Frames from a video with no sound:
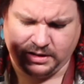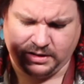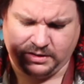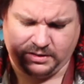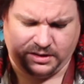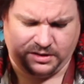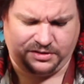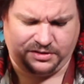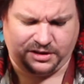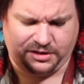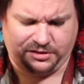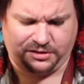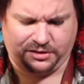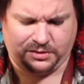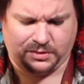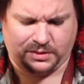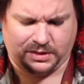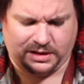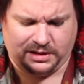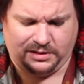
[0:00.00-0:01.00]
This doesn't
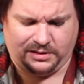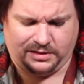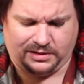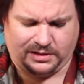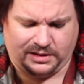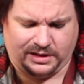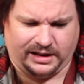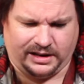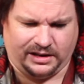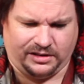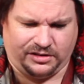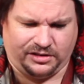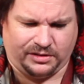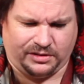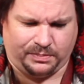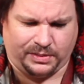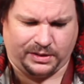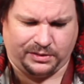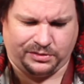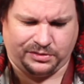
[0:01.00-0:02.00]
quite look like it's
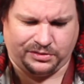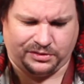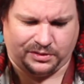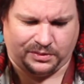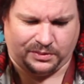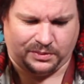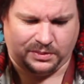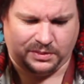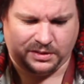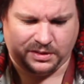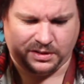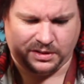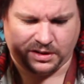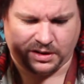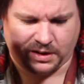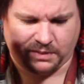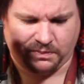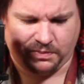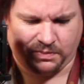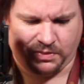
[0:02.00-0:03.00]
supposed to.
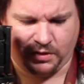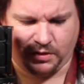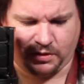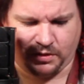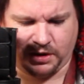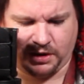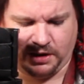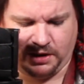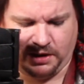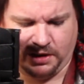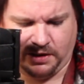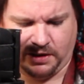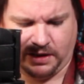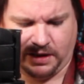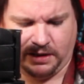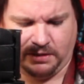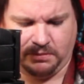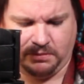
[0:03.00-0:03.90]
I'm not going to lie.